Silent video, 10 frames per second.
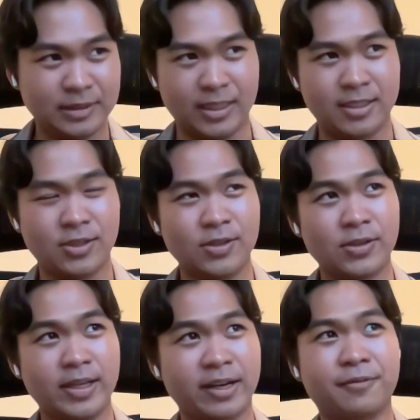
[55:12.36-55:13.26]
And it's
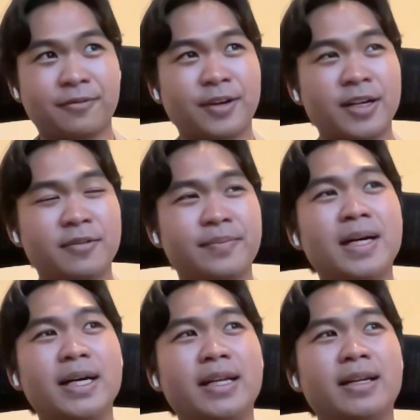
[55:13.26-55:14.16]
also like a friend of
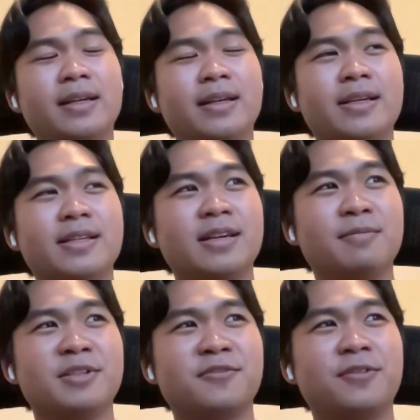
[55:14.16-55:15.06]
mine, his
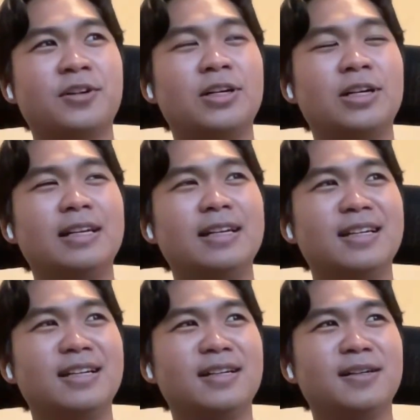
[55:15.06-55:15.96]
name is Fran.
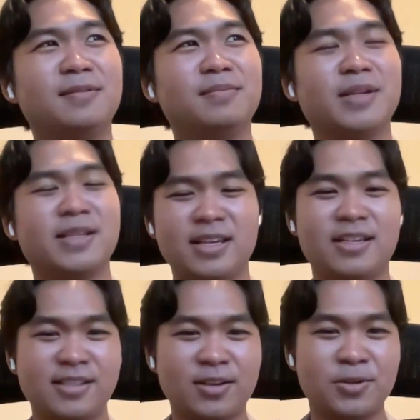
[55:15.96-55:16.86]

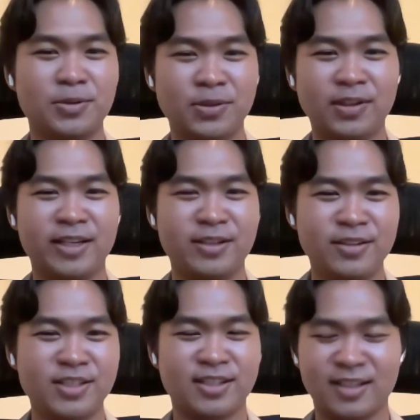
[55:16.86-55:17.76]
He's a cool
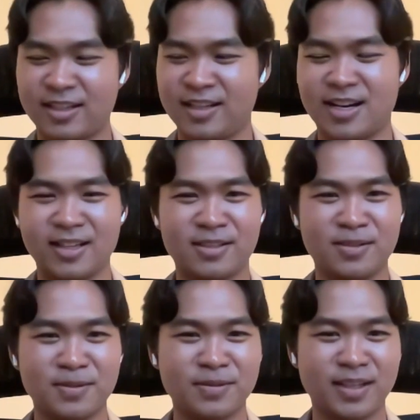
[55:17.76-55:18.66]
Indonesian guy
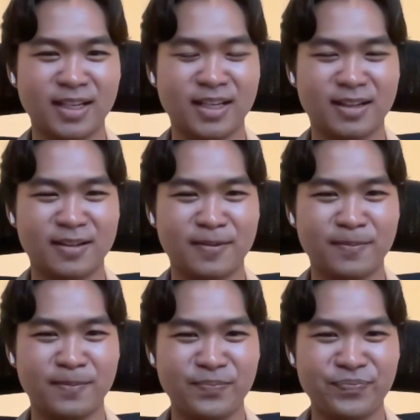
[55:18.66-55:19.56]
too. Like
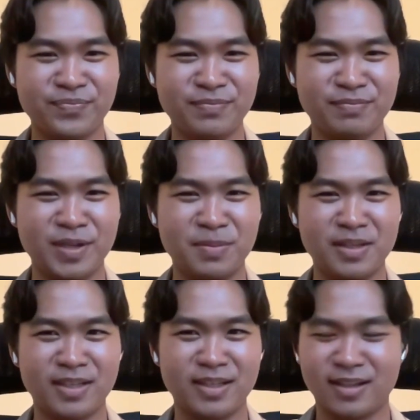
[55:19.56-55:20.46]

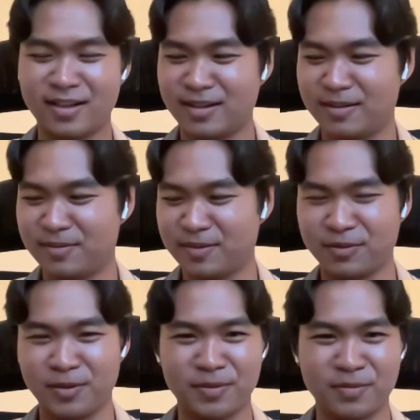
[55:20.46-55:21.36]
maybe
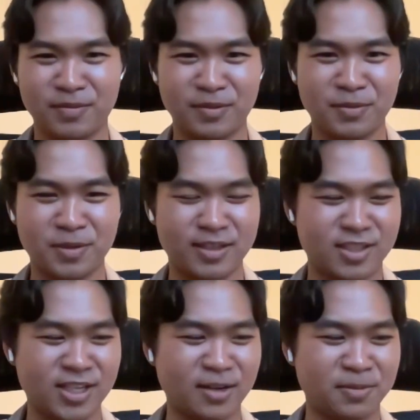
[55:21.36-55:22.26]
if you want to
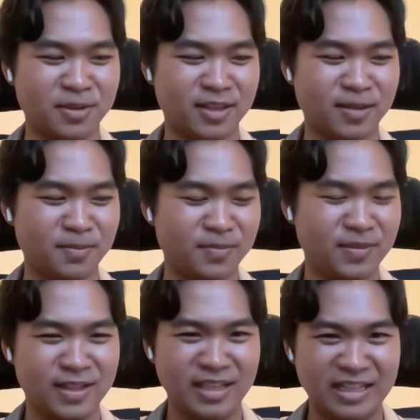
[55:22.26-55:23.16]
chat with him,
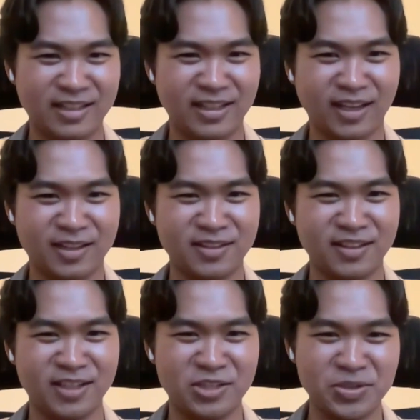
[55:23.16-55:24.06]
like I could
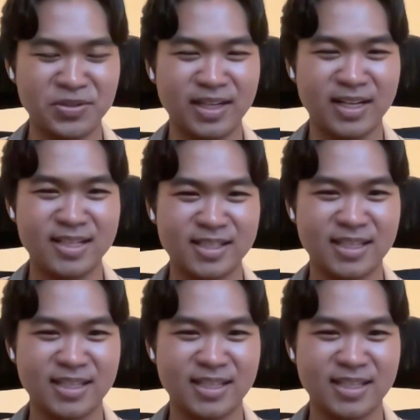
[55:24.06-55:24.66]
intro you guys.